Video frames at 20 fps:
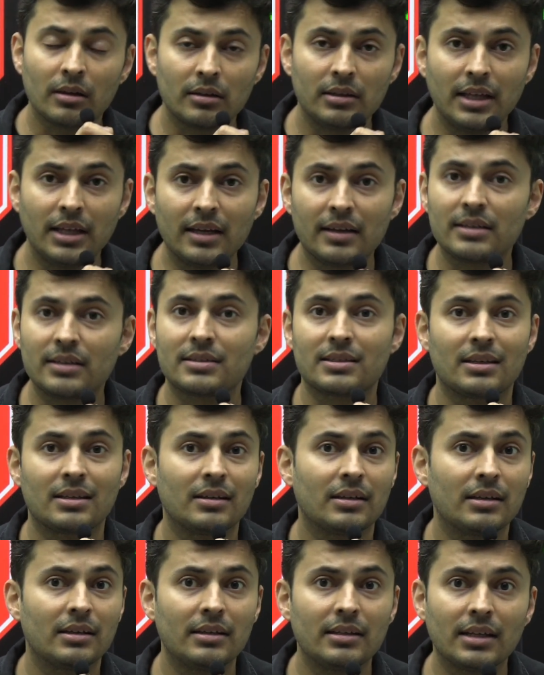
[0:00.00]
There is
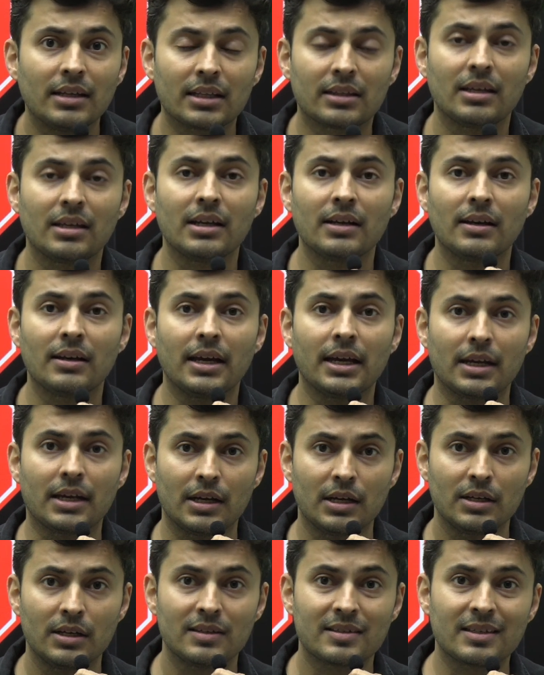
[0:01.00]
nothing like
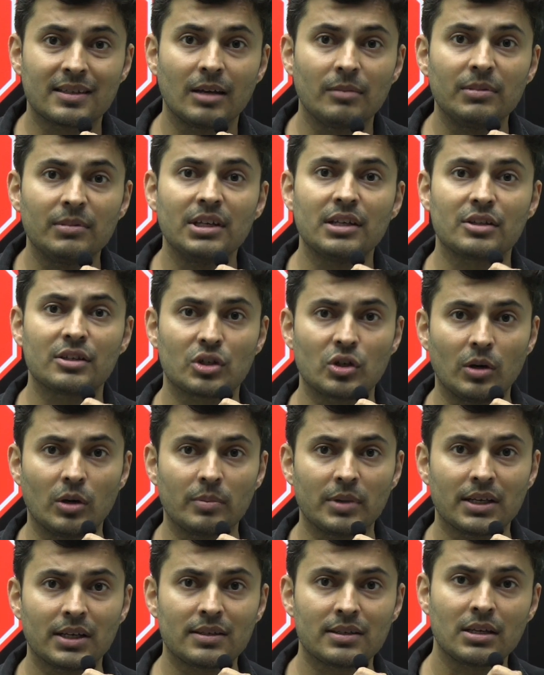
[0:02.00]
skip these
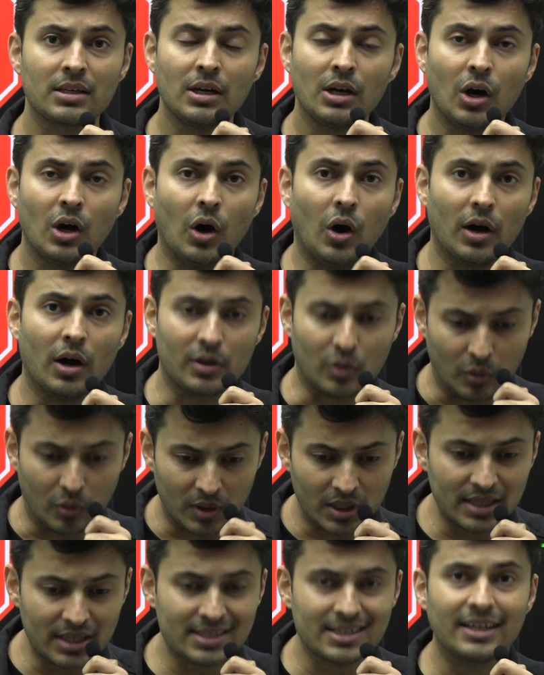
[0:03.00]
topics or
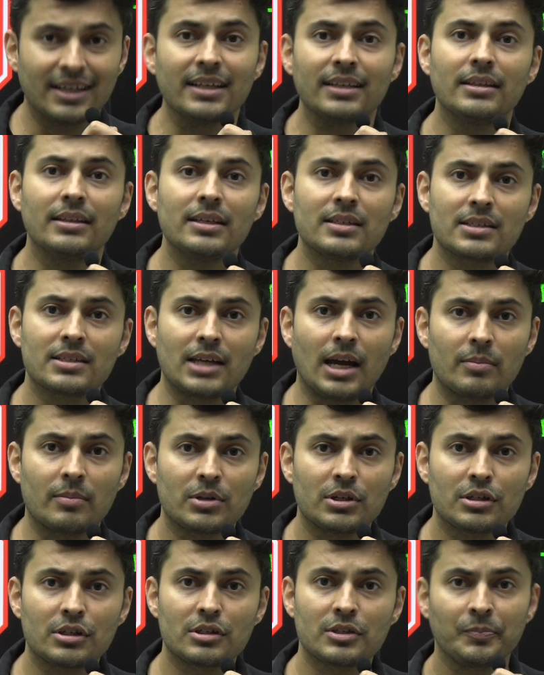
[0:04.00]
only study these
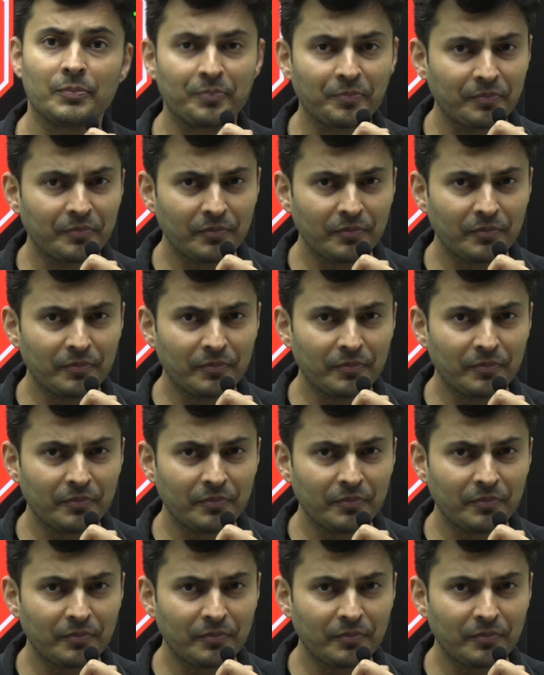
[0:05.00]
chapters